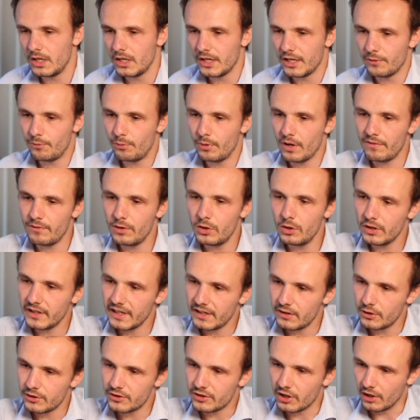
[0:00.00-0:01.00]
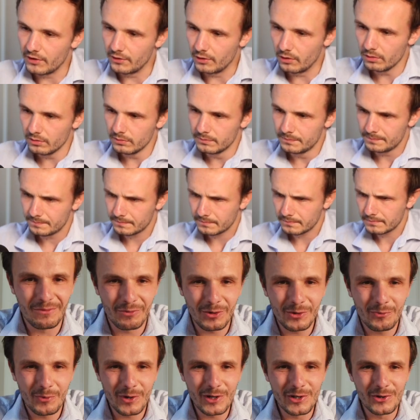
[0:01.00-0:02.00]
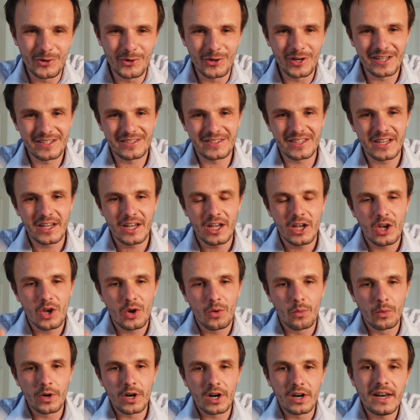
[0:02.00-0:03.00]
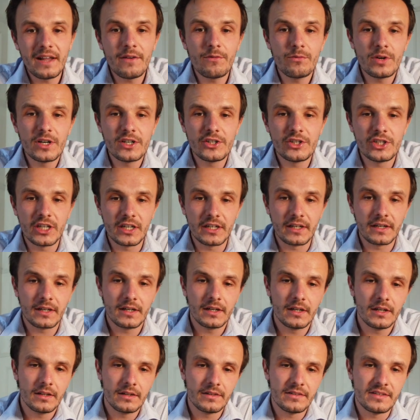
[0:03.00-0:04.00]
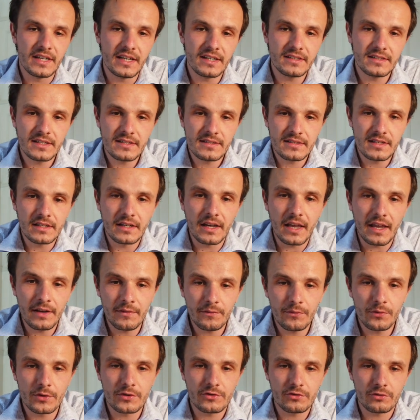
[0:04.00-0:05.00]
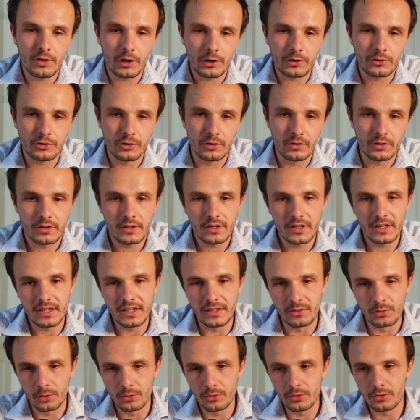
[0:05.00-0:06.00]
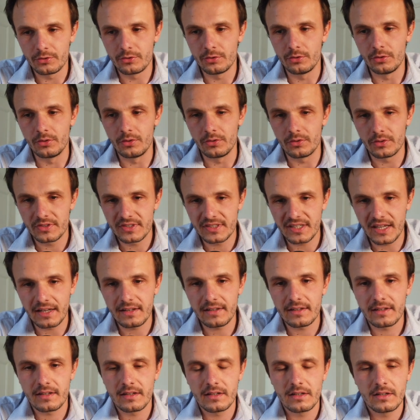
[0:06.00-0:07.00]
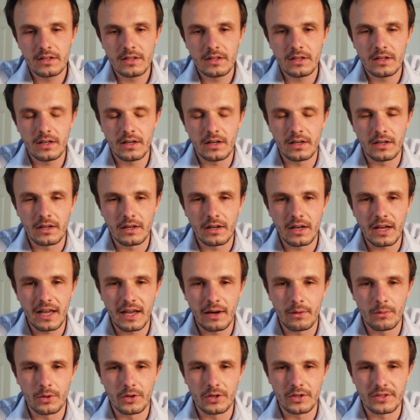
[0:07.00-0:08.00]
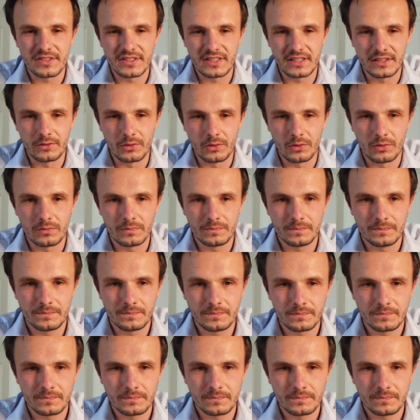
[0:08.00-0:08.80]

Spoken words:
If we have a look at a tunnel, and what we do is we are leveraging the existing infrastructure in order to send our signal.